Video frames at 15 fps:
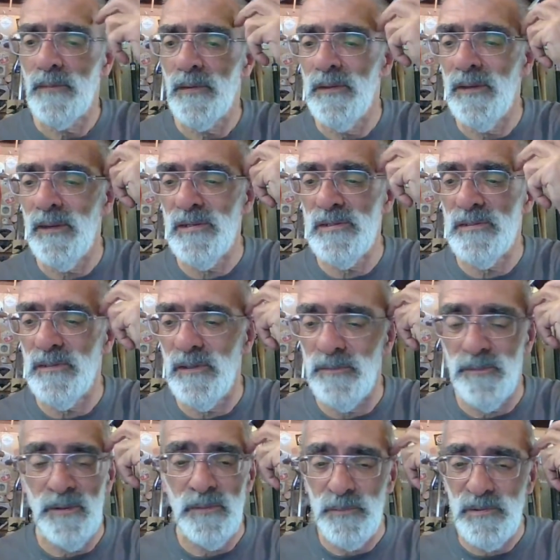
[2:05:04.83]
Yes, I'll,
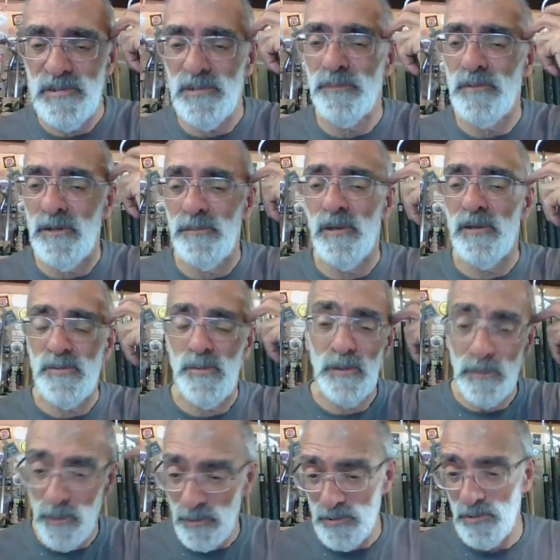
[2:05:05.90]
I'll, be sometime next week.
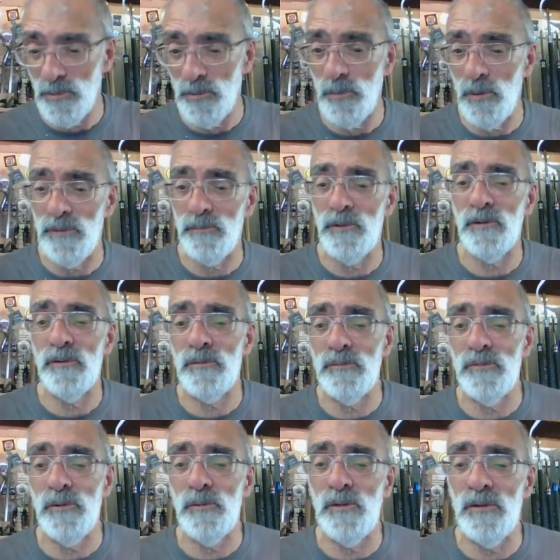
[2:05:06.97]
I'm not sure when, but I'll
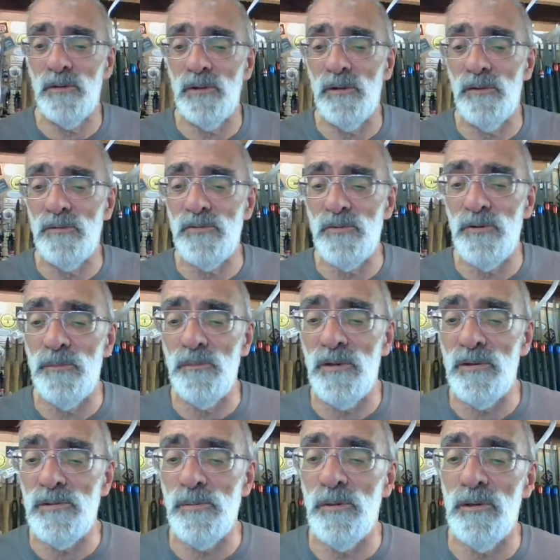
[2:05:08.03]
do another live stream
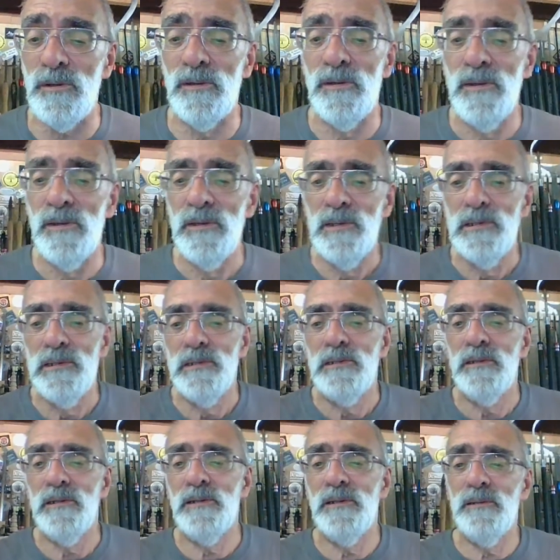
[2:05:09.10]
next week.
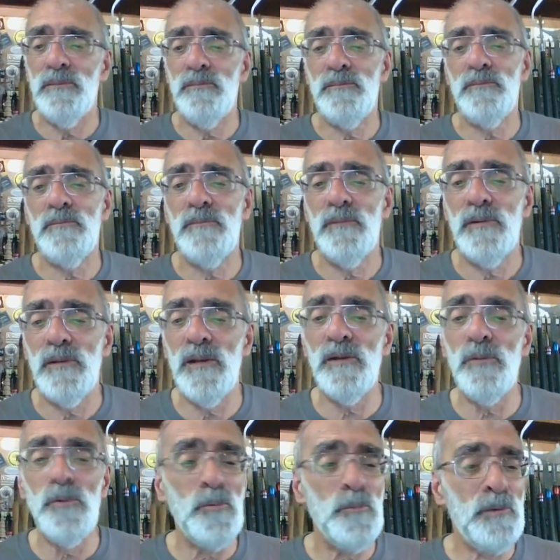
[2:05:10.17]
Um, and
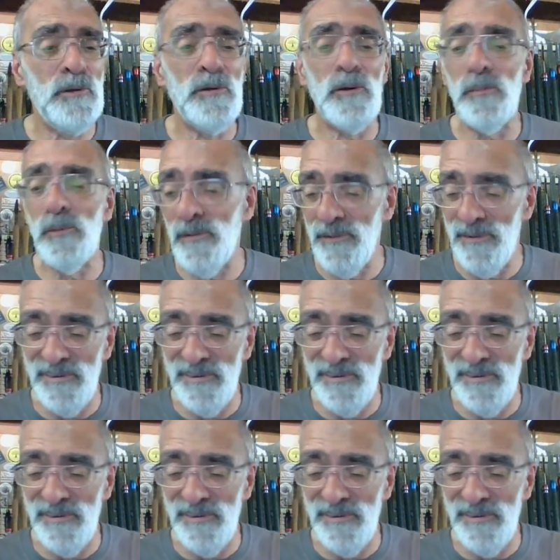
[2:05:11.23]
it will be a goblet.